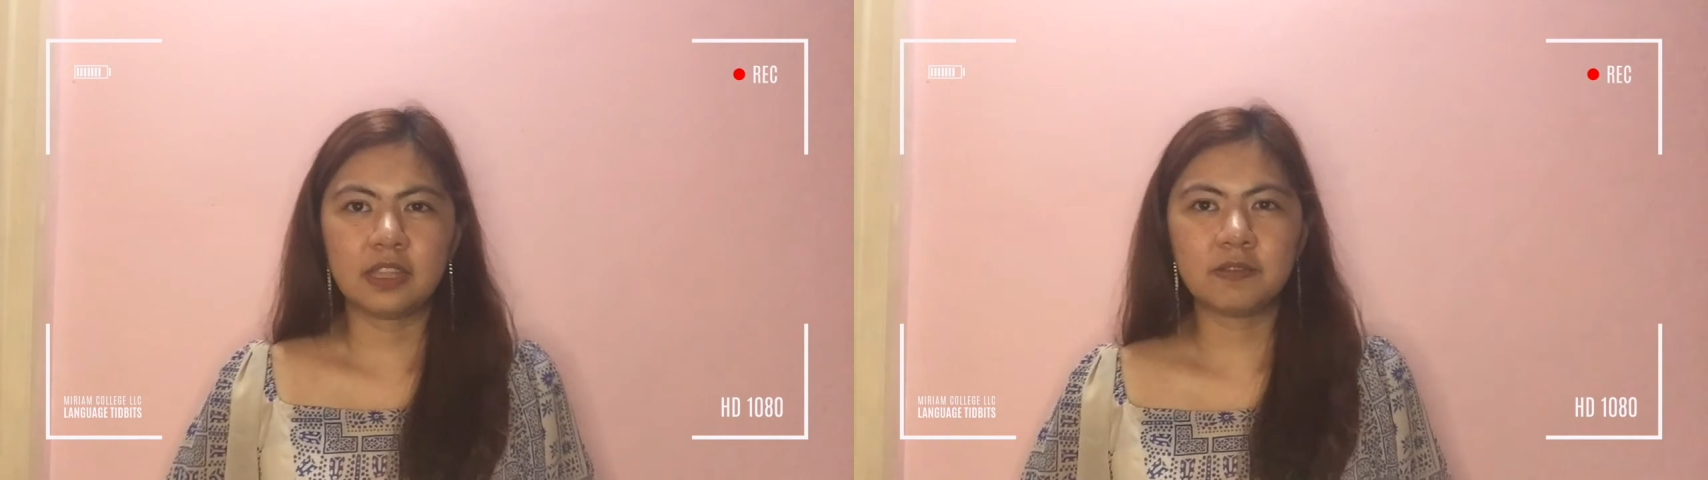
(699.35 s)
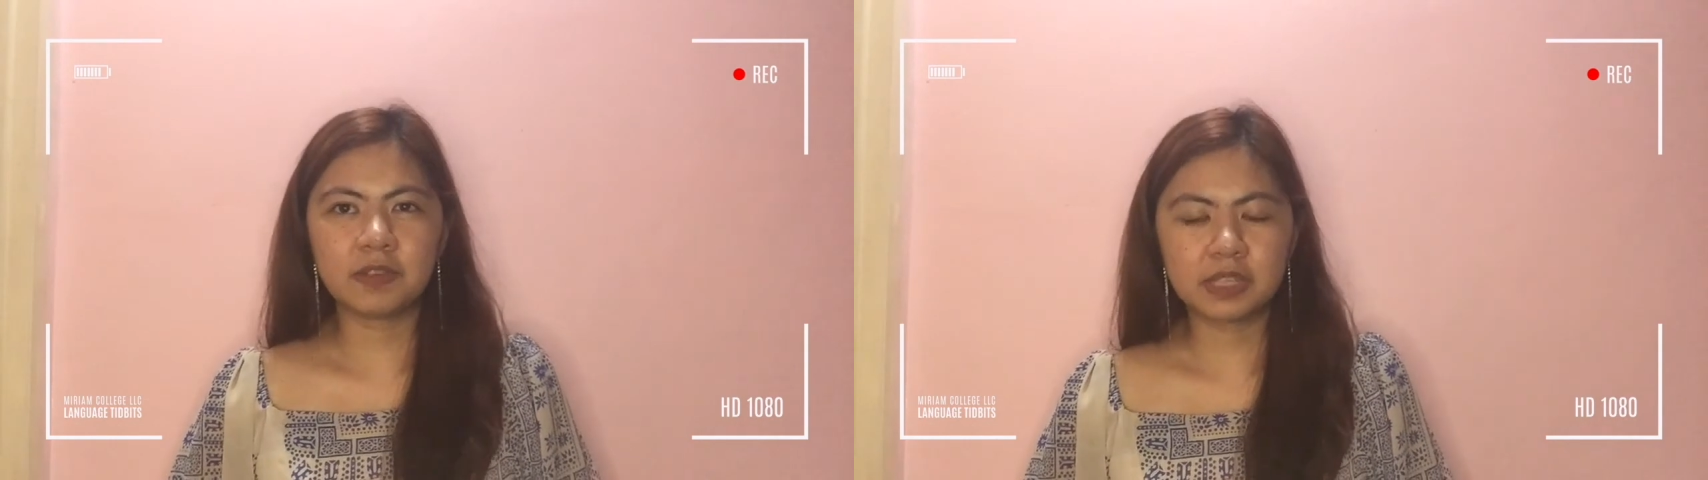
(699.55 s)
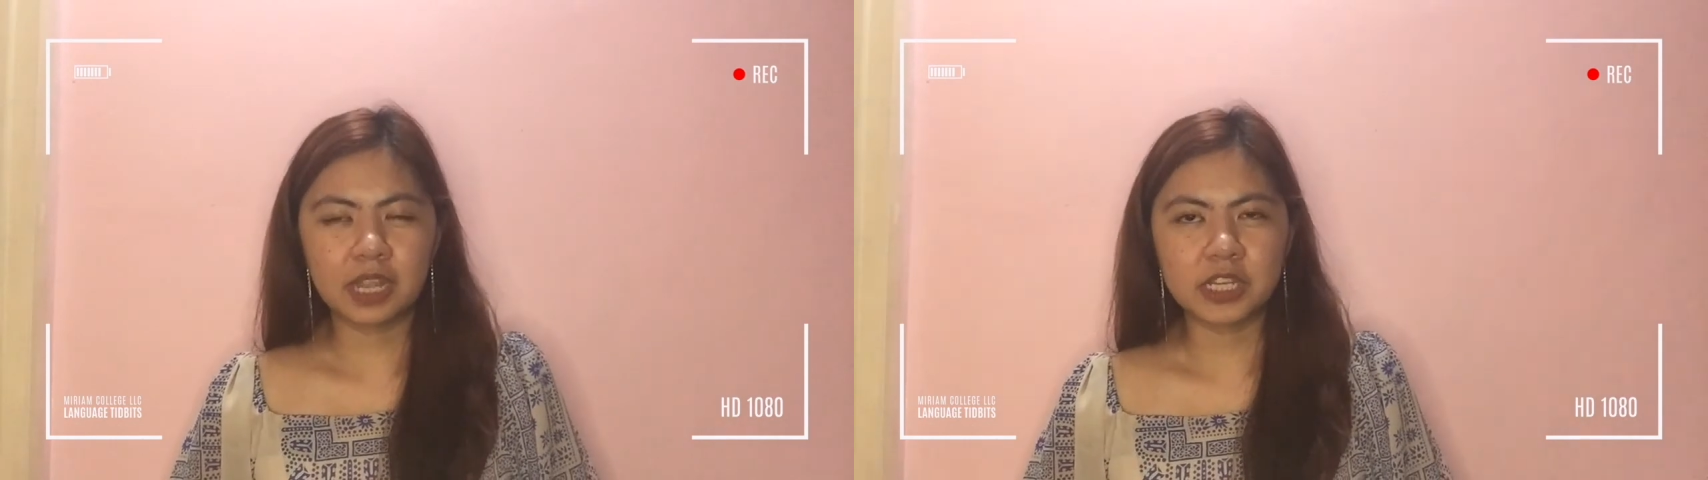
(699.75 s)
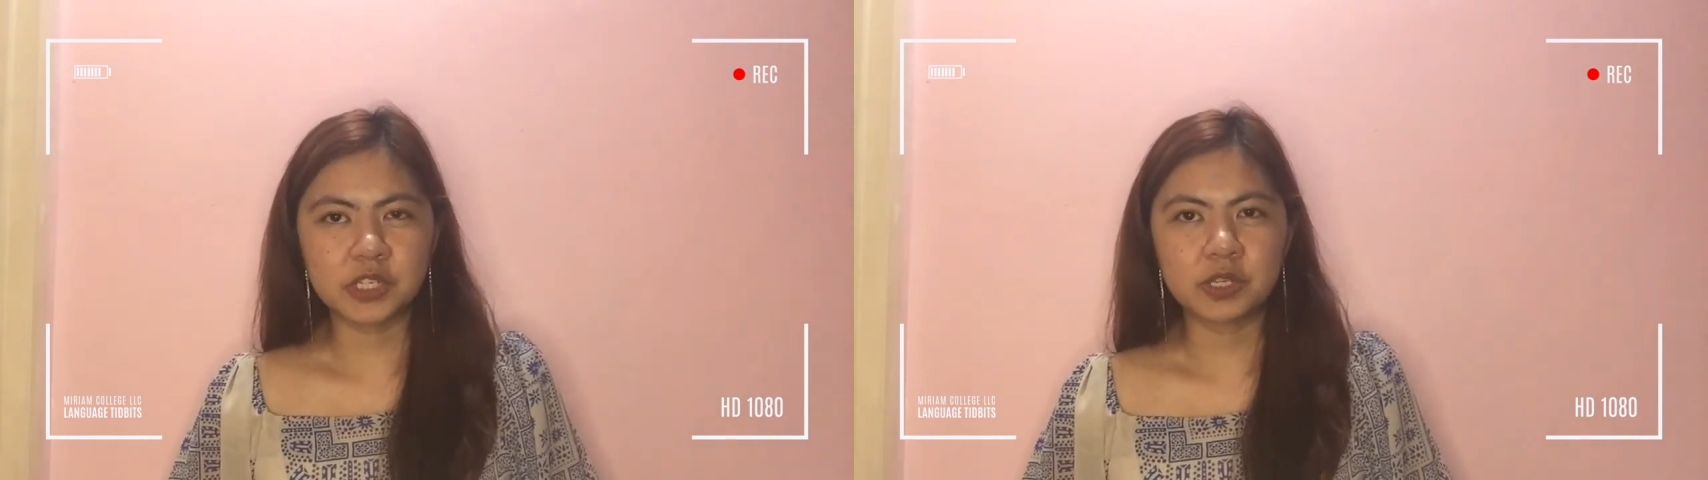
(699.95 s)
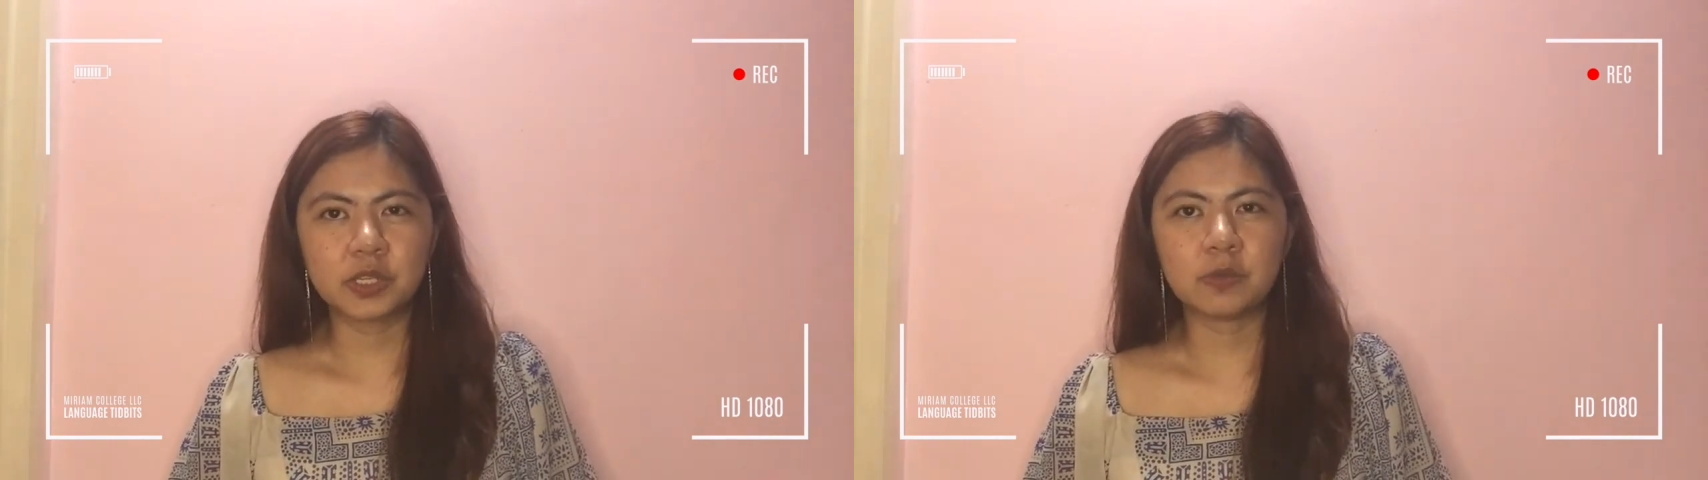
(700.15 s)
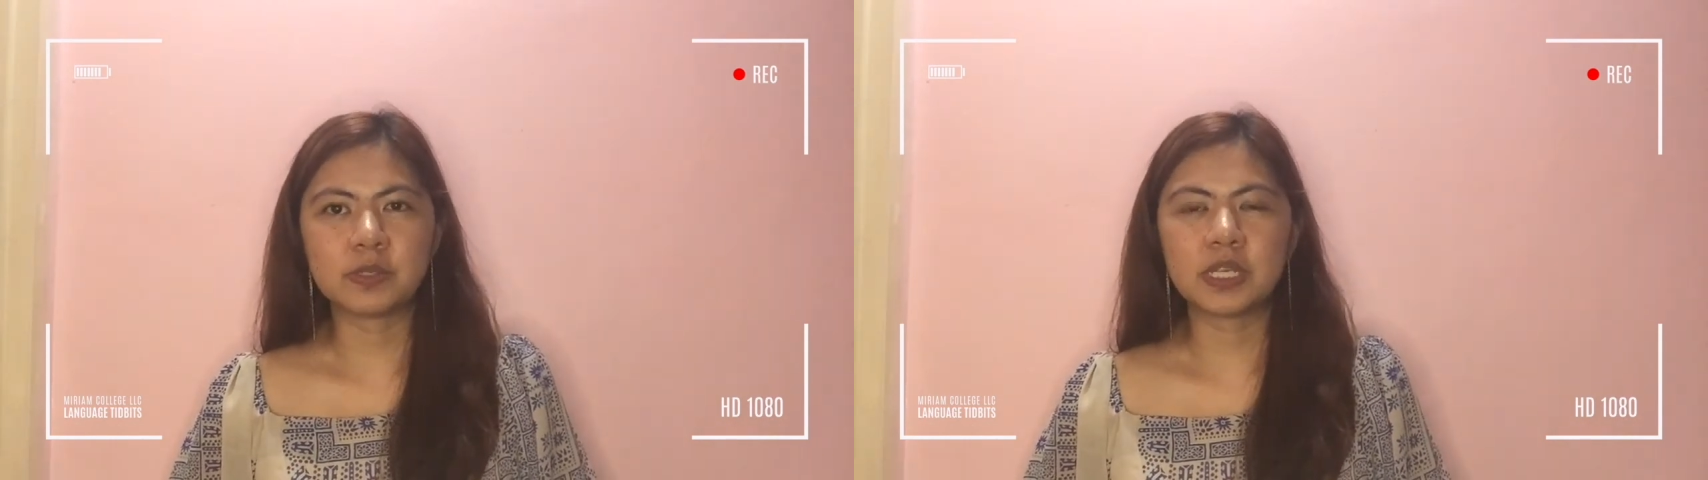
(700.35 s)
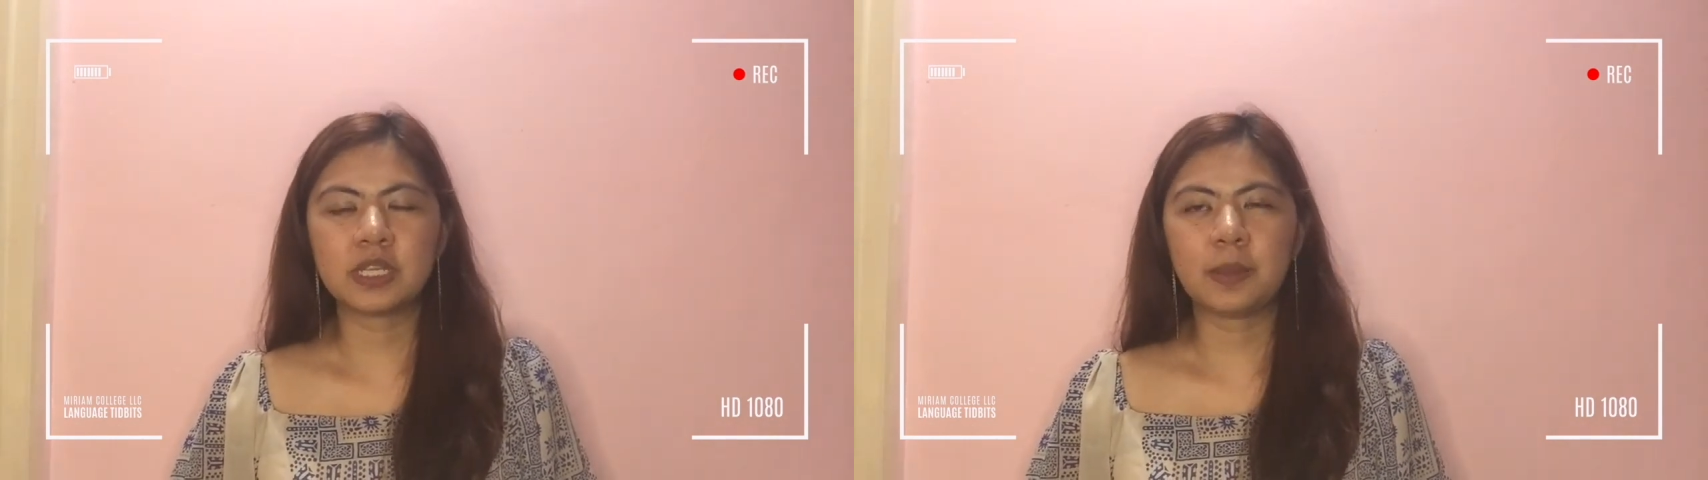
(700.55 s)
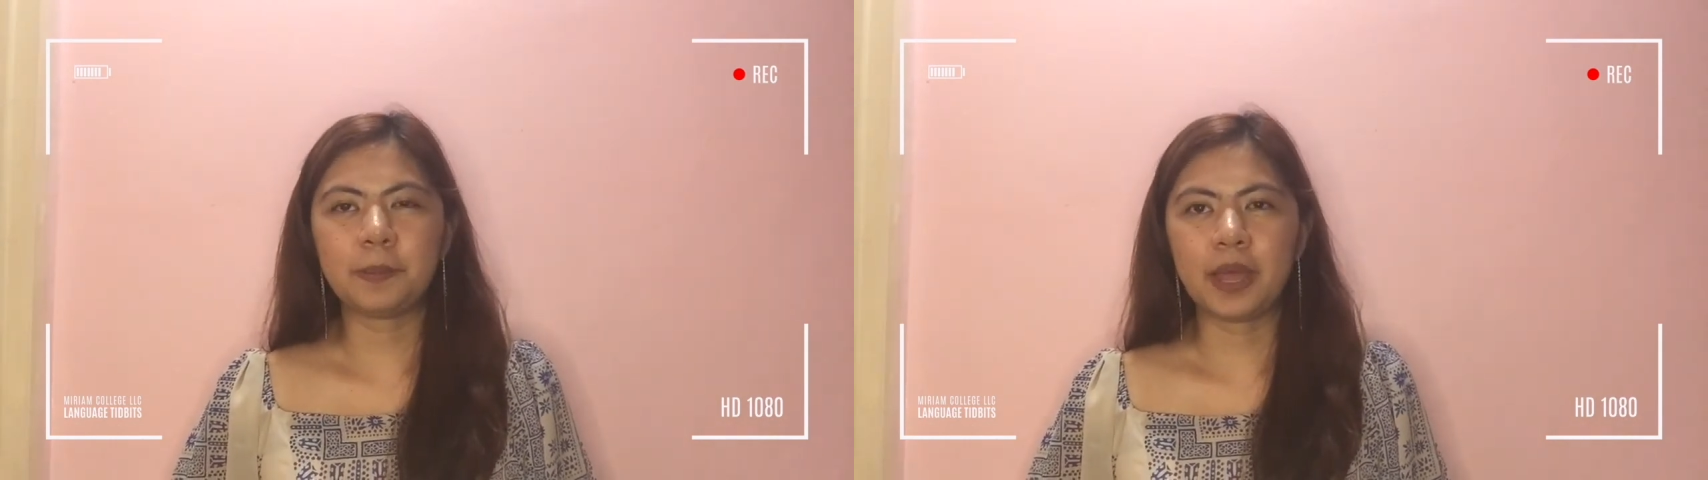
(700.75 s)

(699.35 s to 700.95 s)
invitation using the